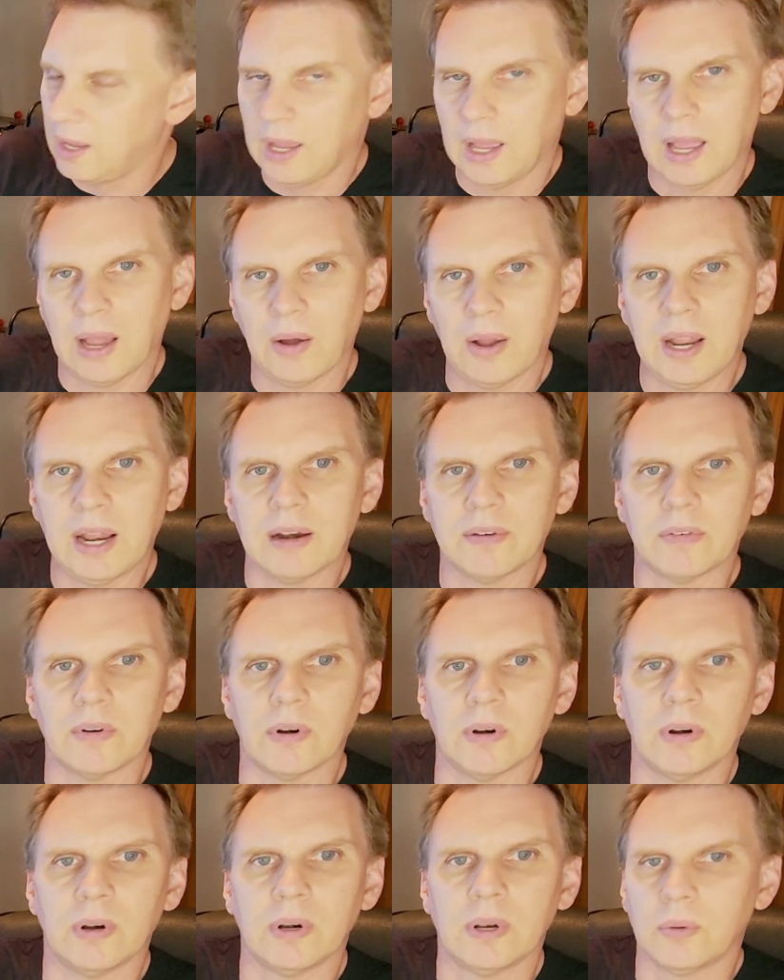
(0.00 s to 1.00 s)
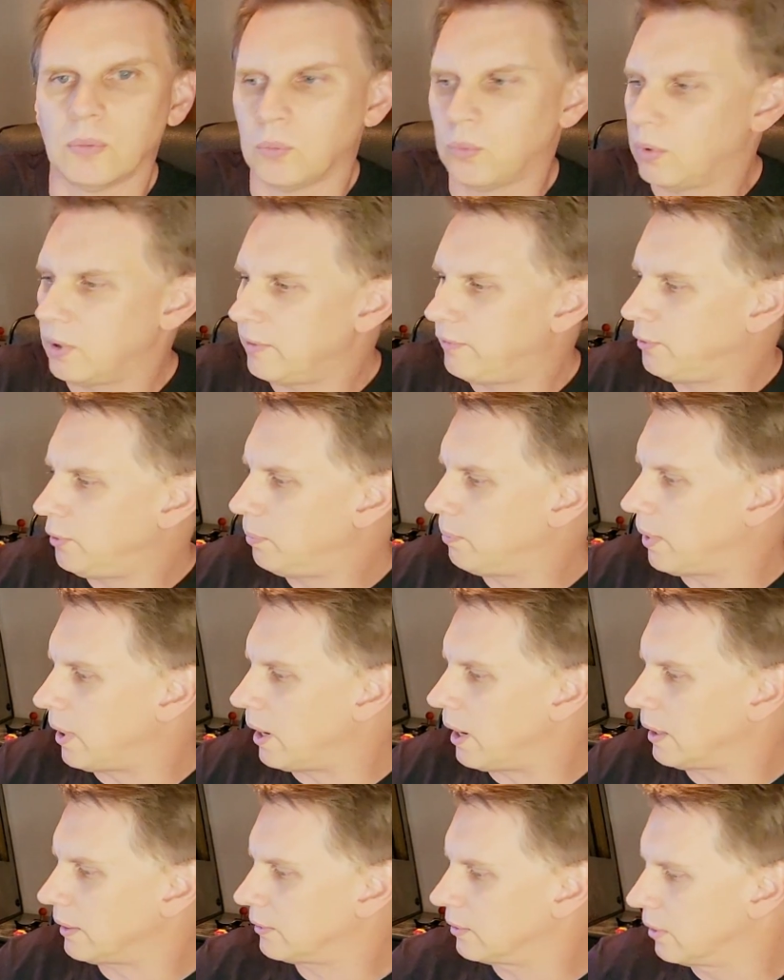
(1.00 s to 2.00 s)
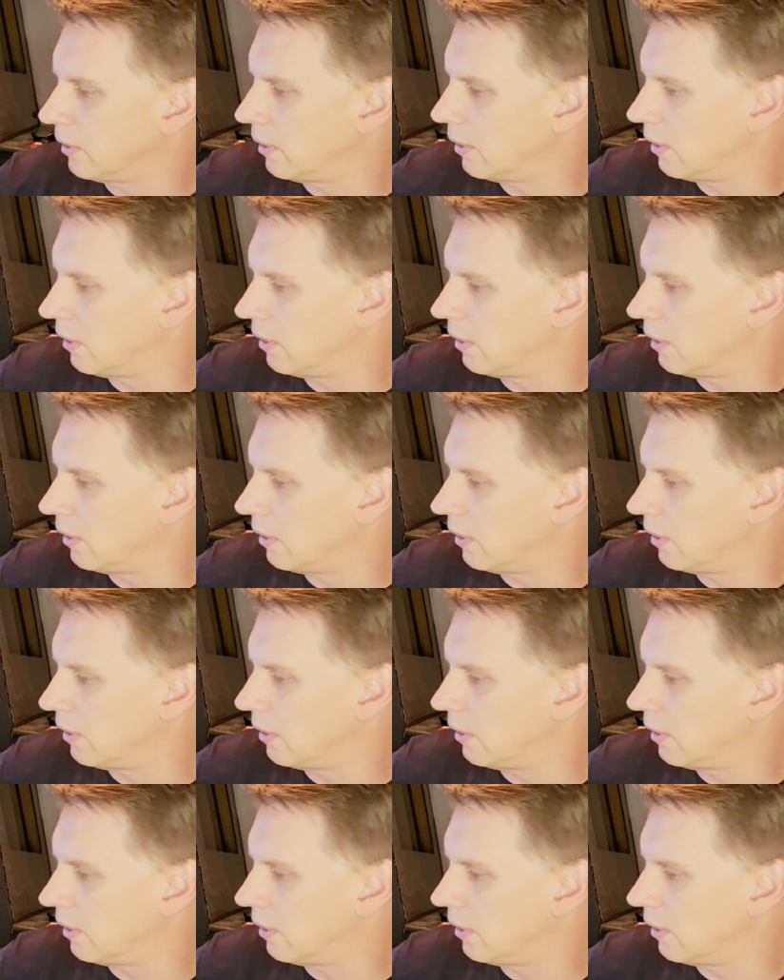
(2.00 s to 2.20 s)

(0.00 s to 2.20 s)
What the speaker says: However, what if you bought